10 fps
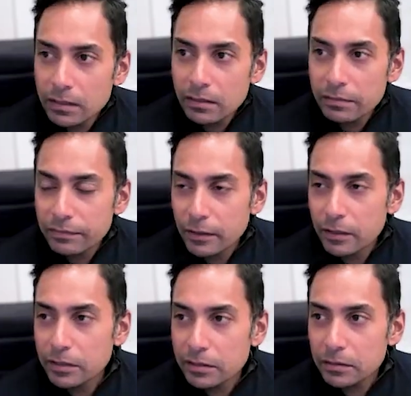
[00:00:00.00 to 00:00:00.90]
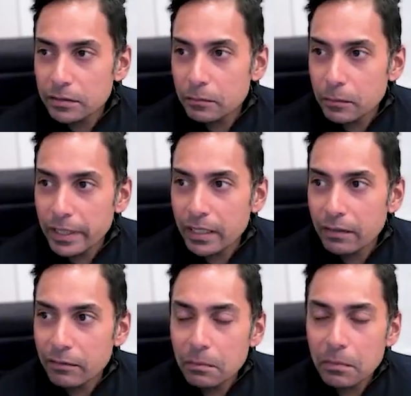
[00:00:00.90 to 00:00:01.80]
it's the first week
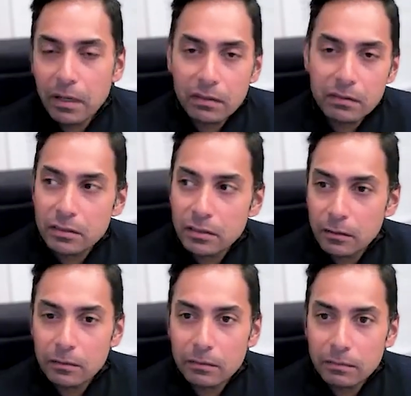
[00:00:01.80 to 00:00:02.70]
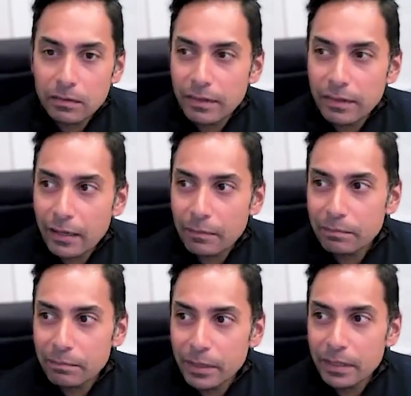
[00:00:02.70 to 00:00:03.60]
of the month, so that
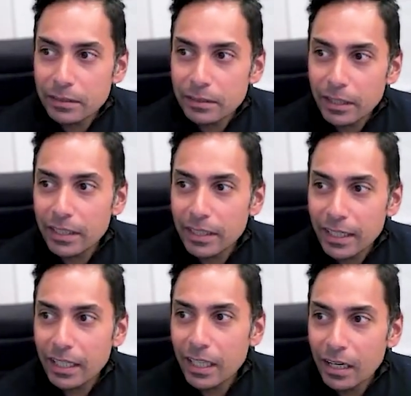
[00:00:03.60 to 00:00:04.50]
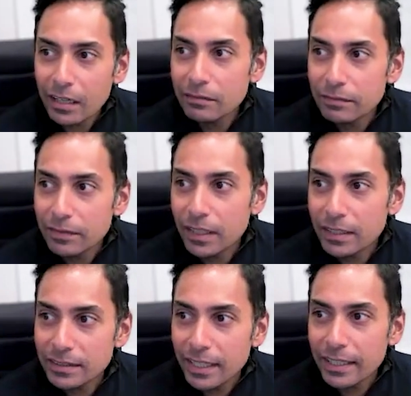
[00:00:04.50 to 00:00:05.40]
means you're going to get a lot
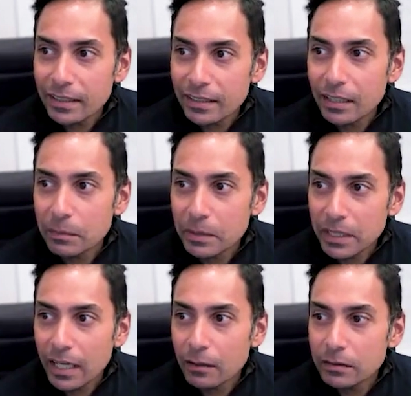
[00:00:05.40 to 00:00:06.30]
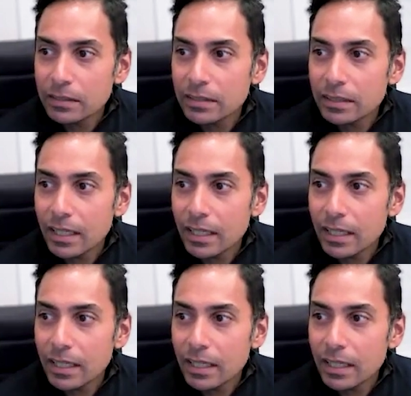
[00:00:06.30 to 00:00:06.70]
of data coming out.